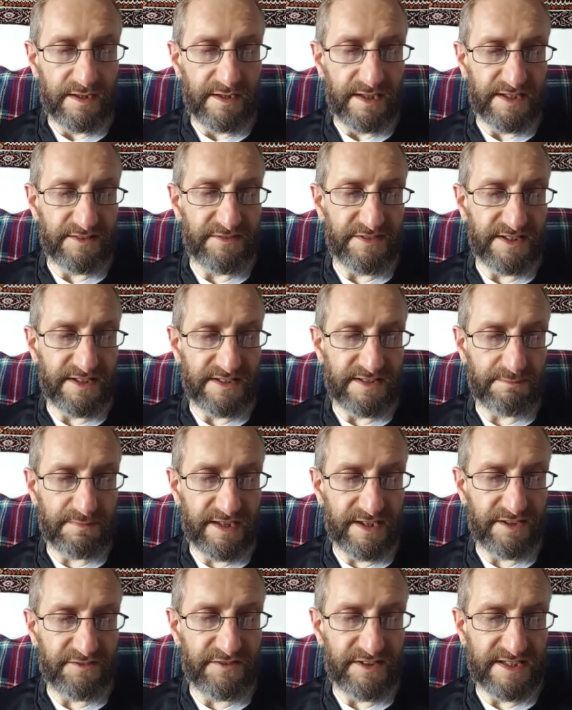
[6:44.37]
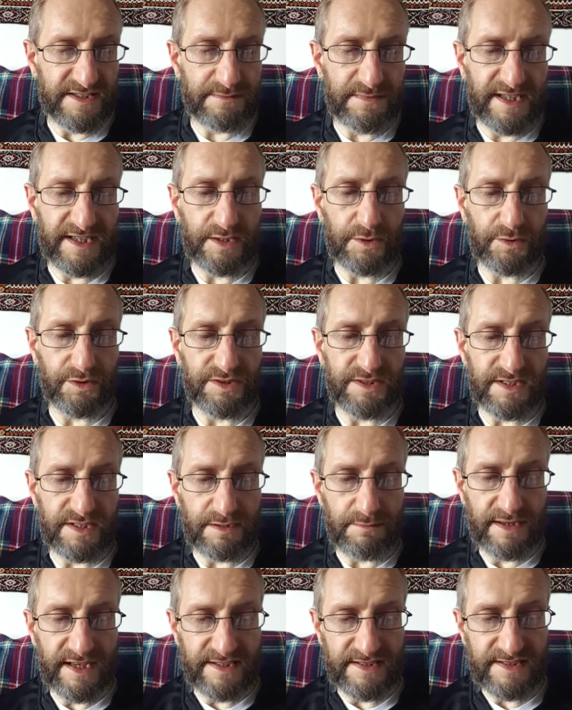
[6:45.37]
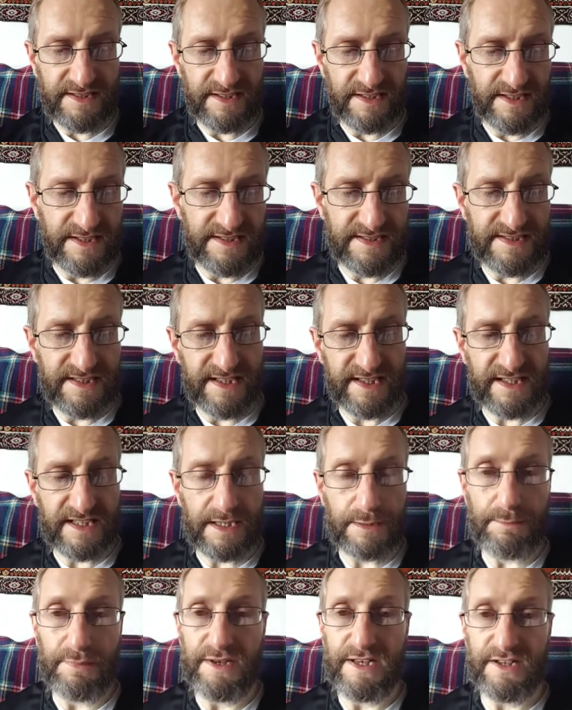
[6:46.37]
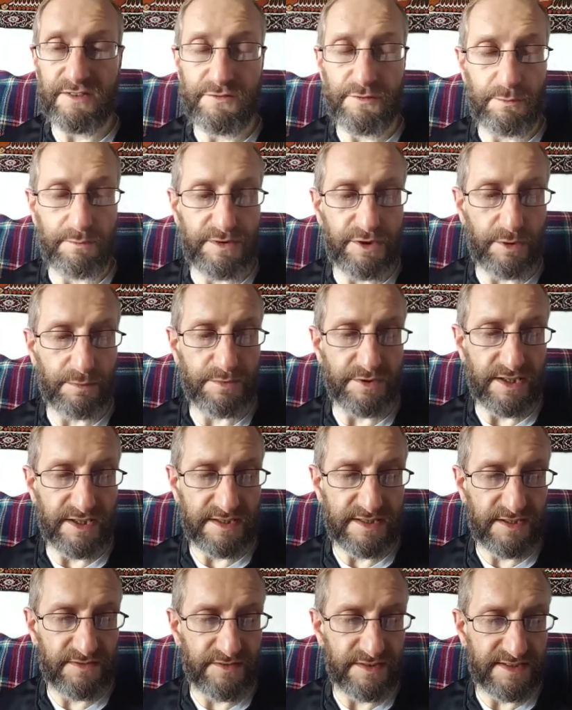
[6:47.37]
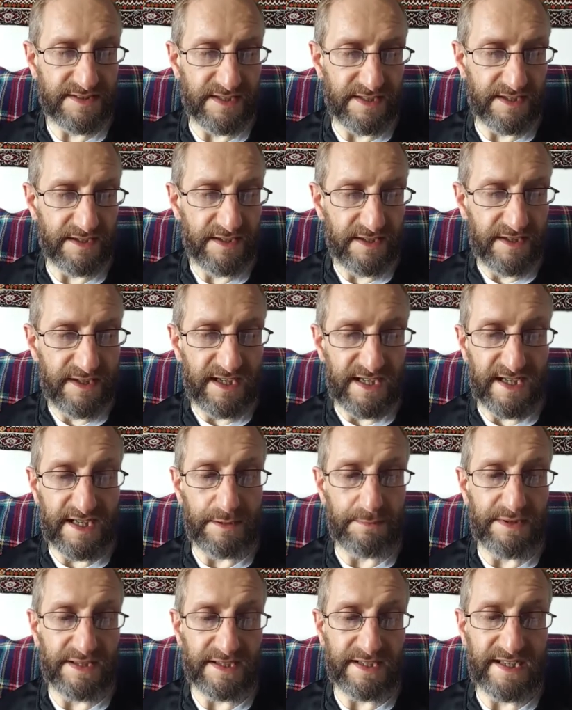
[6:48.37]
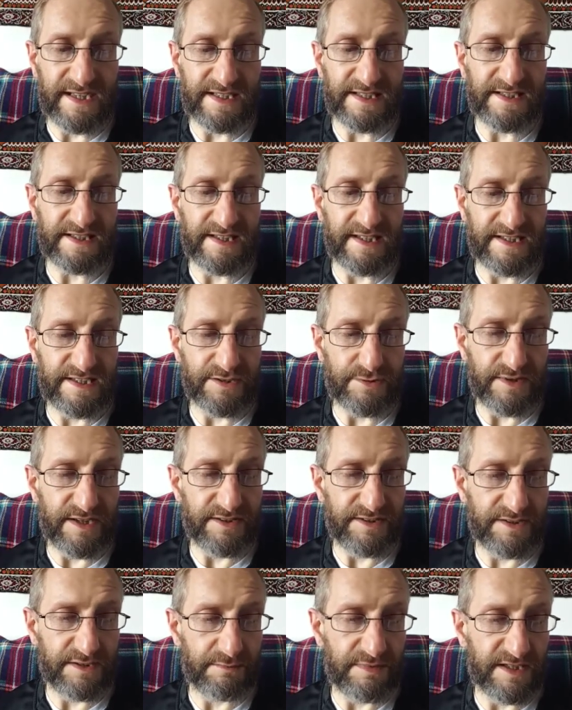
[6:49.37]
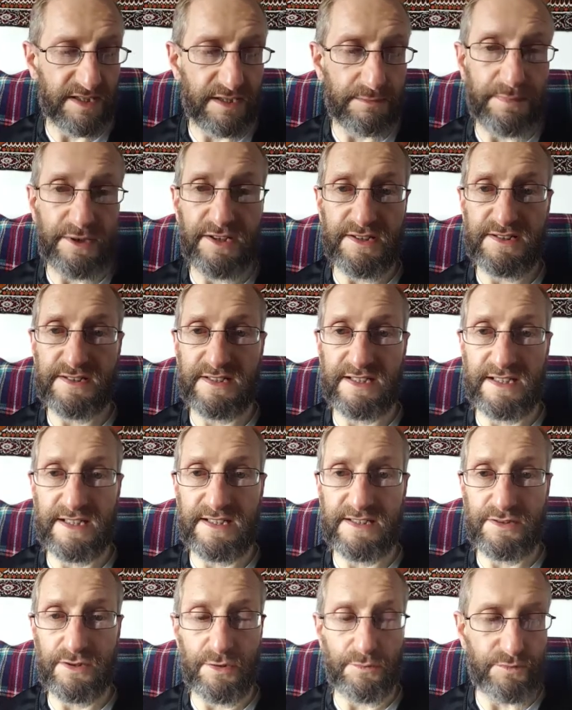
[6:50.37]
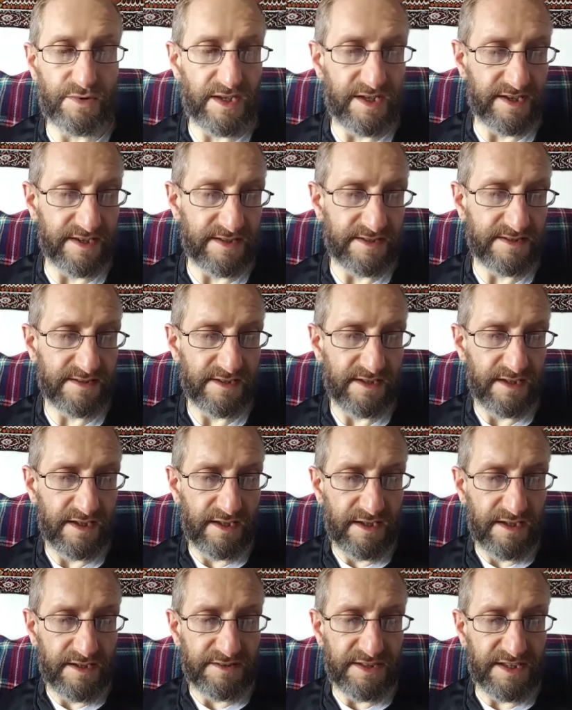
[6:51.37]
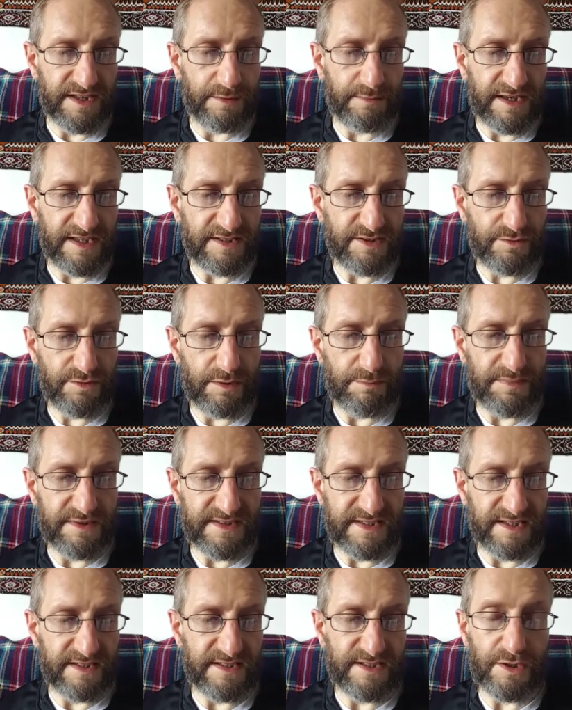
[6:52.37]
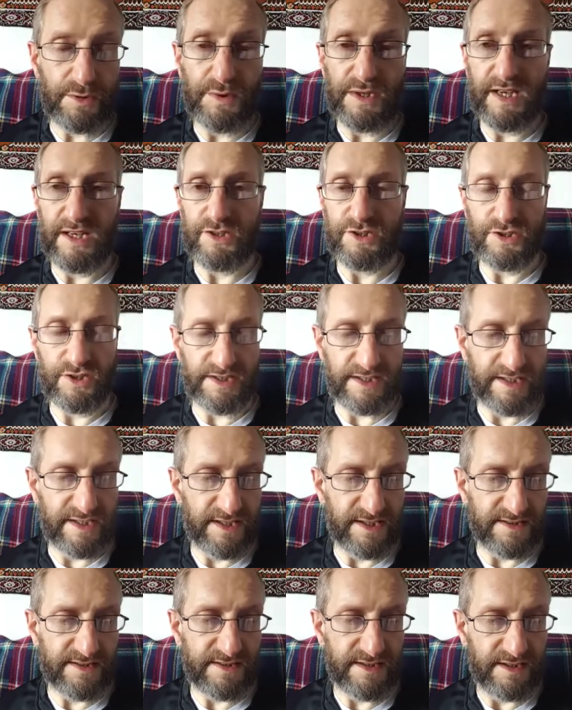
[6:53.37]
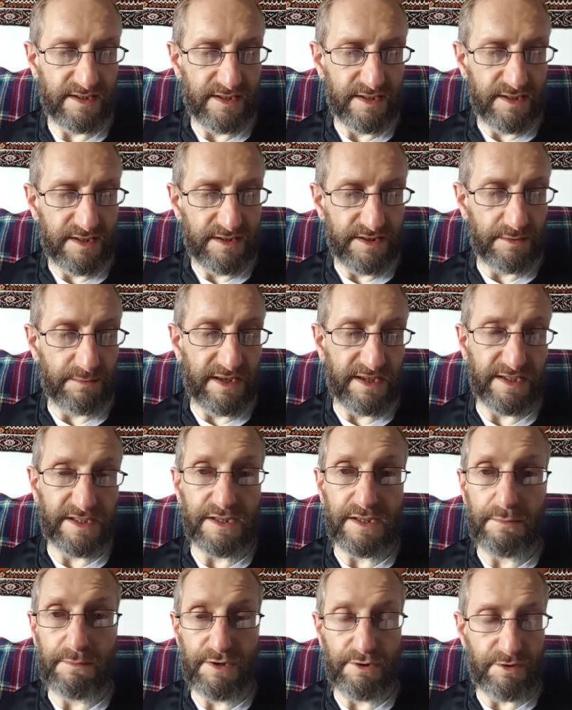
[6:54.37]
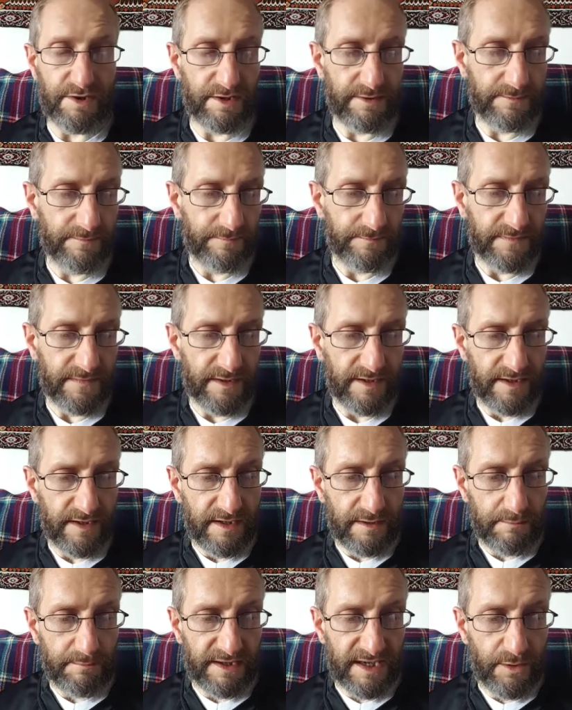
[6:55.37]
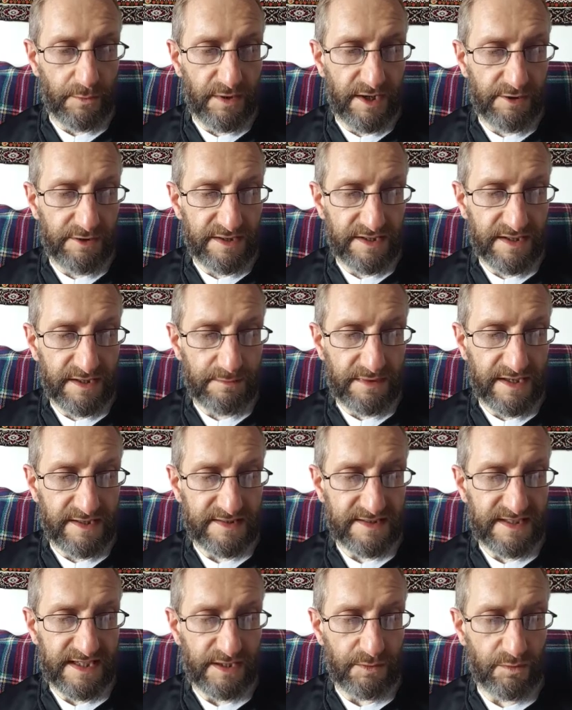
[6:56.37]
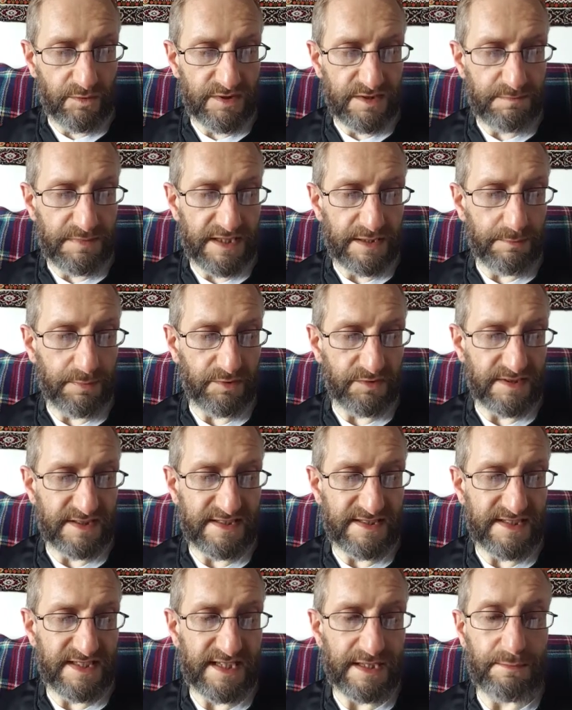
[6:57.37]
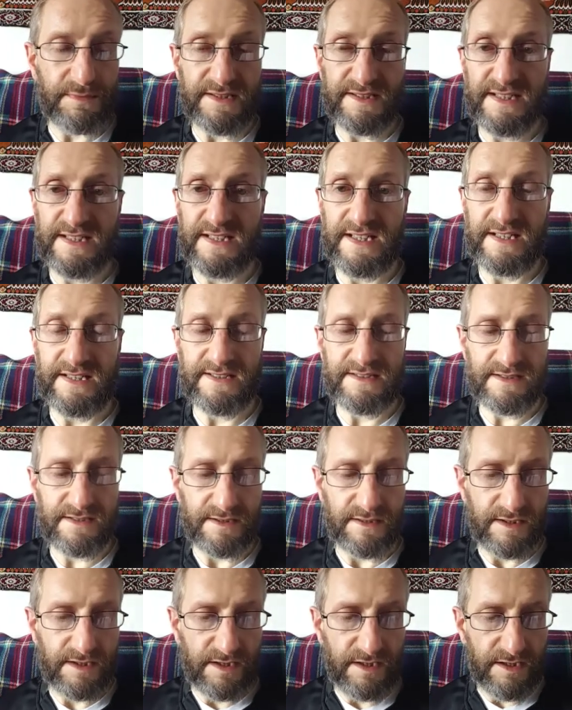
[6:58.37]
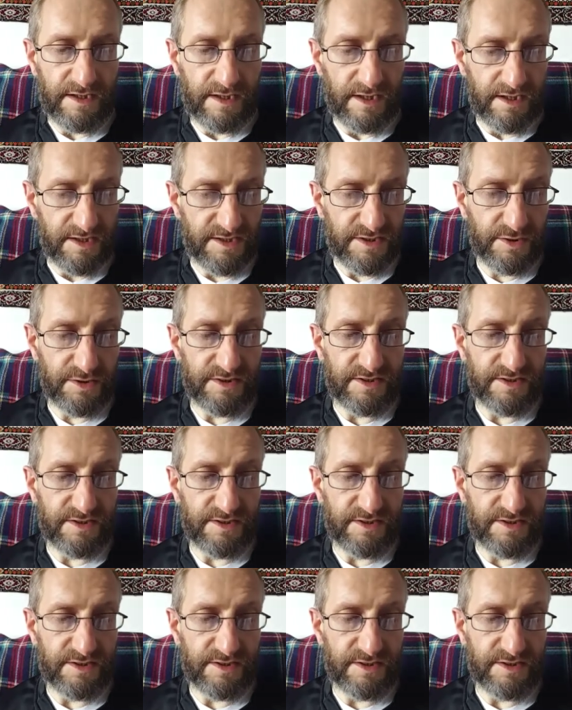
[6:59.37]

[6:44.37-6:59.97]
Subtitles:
If it is Michael under the mask and he is taking a break from the objectivity, i.e. being idolised rather than being a person in his own right, then the mask represents who he actually is, the man in the mirror. By wearing the mask, he wants people to see him as he is, to